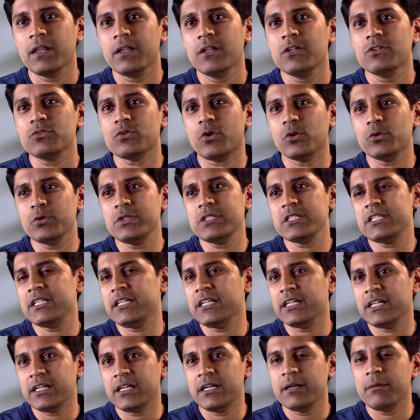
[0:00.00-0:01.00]
So always
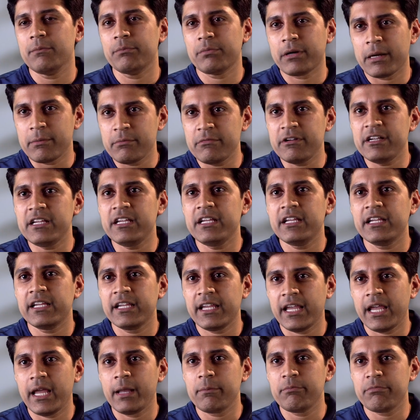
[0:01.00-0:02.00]
see a primary
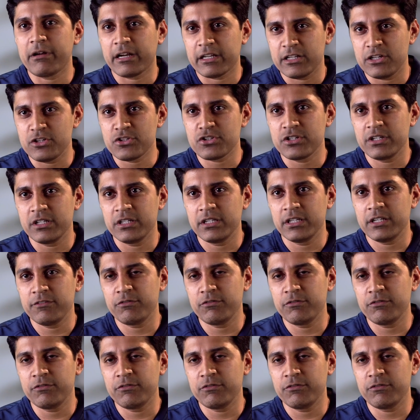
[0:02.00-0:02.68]
care practitioner.